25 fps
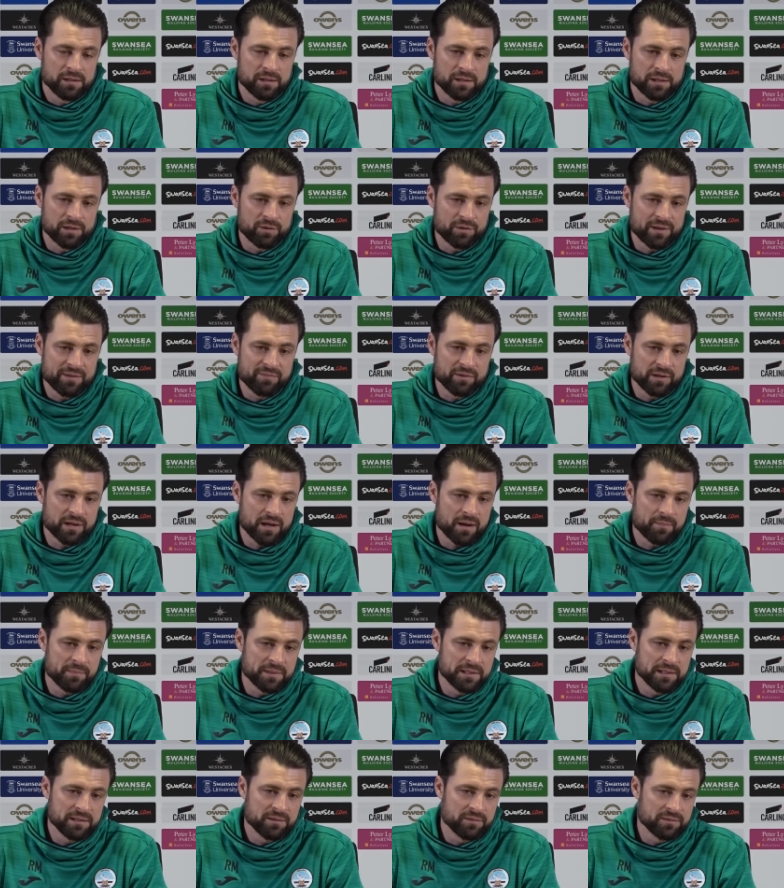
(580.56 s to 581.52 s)
I don't ever
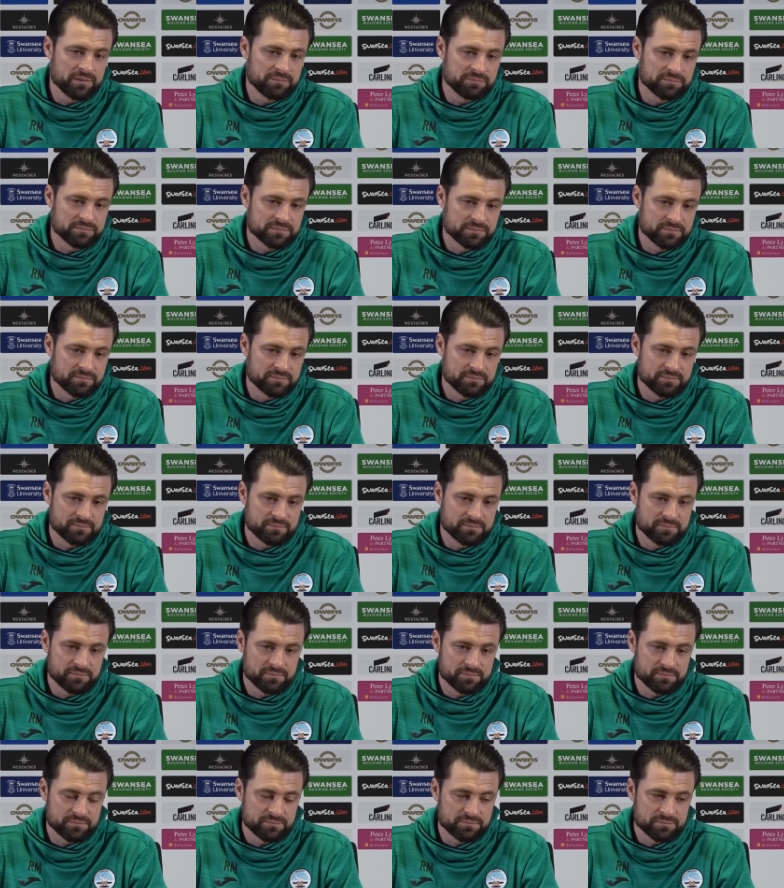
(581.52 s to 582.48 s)
come in here and
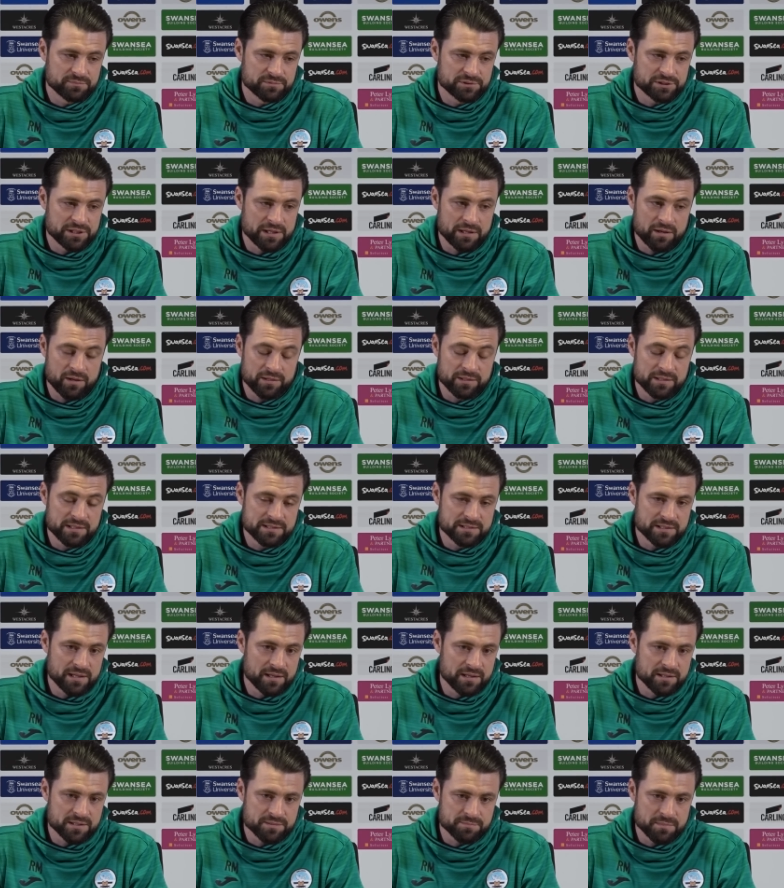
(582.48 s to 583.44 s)
say I need to
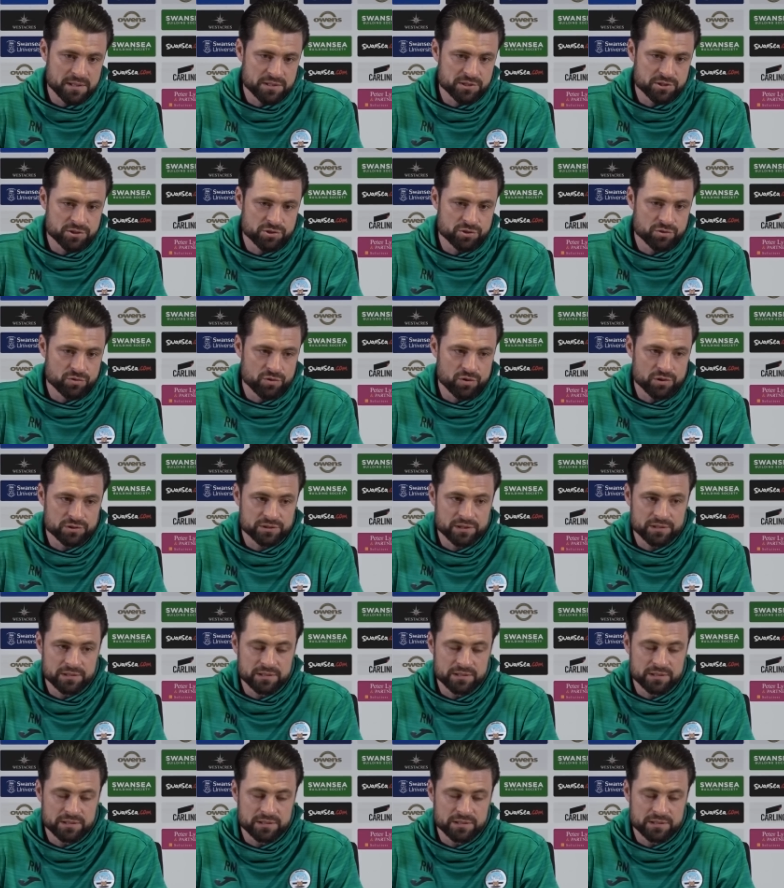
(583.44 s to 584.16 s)
get this message across.